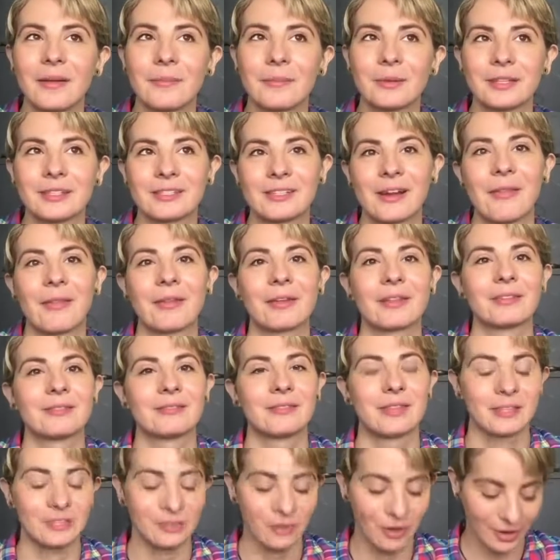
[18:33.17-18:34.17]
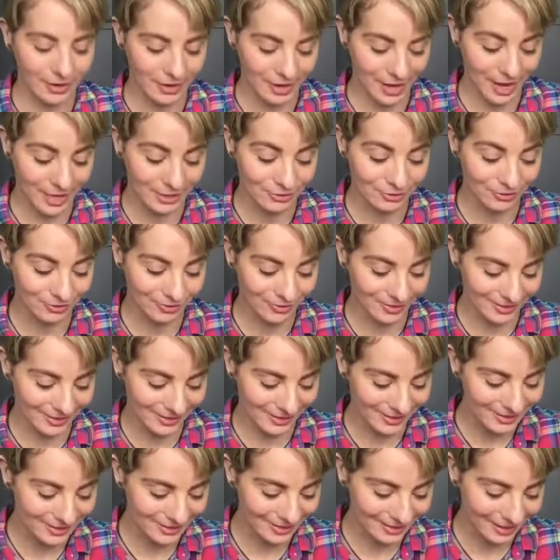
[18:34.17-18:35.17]
I mean, it's not like they taught
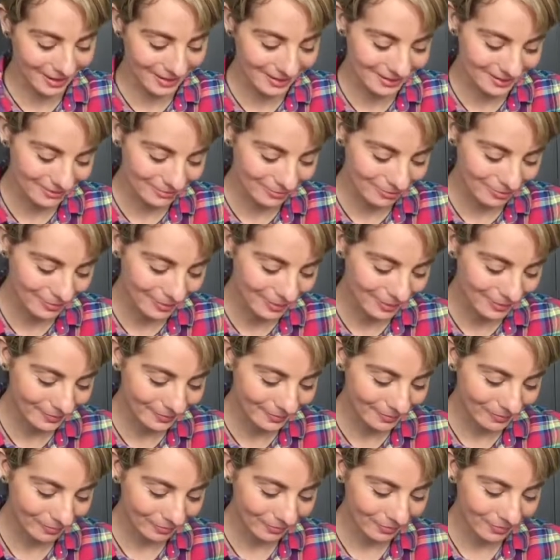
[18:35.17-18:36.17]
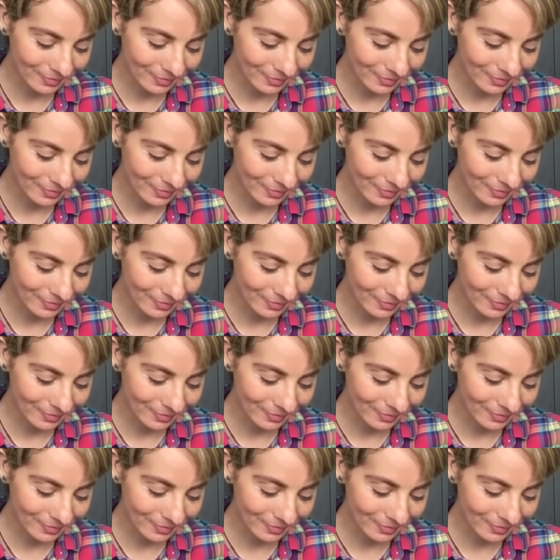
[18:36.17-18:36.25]
astrophysics in high school, but